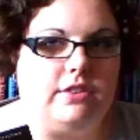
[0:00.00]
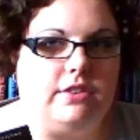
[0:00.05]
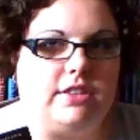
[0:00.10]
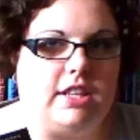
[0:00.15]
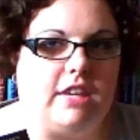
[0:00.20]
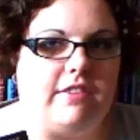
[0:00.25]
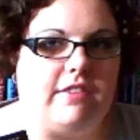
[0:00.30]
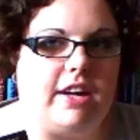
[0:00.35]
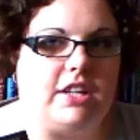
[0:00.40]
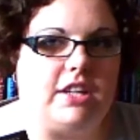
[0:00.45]
and
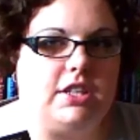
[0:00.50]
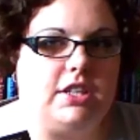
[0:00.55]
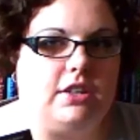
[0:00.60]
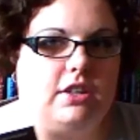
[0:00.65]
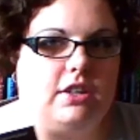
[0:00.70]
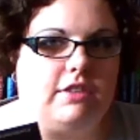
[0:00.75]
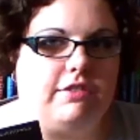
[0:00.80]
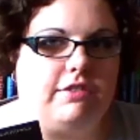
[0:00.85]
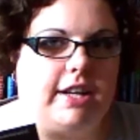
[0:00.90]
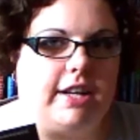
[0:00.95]
I've actually got
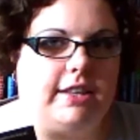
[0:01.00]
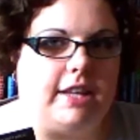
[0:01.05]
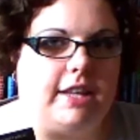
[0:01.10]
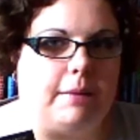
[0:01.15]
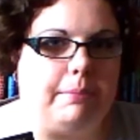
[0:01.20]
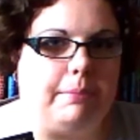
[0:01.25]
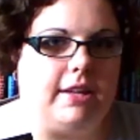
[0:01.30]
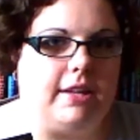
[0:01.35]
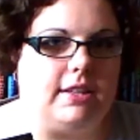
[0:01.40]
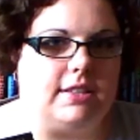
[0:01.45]
a friend that
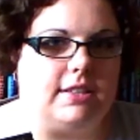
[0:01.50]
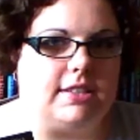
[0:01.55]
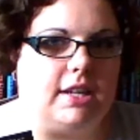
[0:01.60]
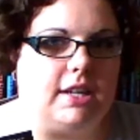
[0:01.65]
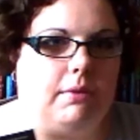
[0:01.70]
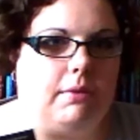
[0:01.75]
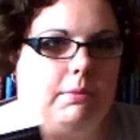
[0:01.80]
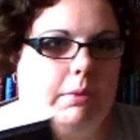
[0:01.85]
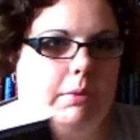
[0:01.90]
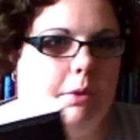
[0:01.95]
picked this up
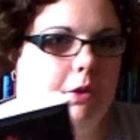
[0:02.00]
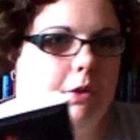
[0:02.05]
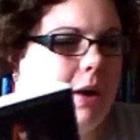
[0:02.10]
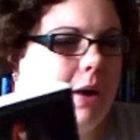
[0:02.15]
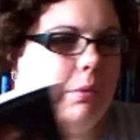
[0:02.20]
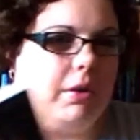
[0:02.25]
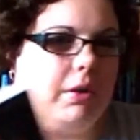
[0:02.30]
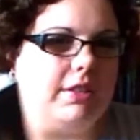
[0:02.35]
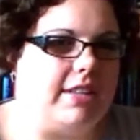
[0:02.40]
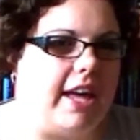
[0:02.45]
when we were out
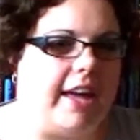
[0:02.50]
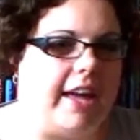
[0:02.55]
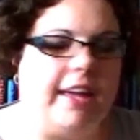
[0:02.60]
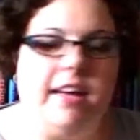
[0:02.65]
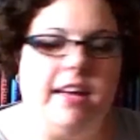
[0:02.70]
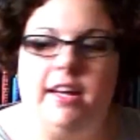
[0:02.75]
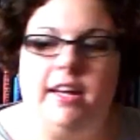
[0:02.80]
one day.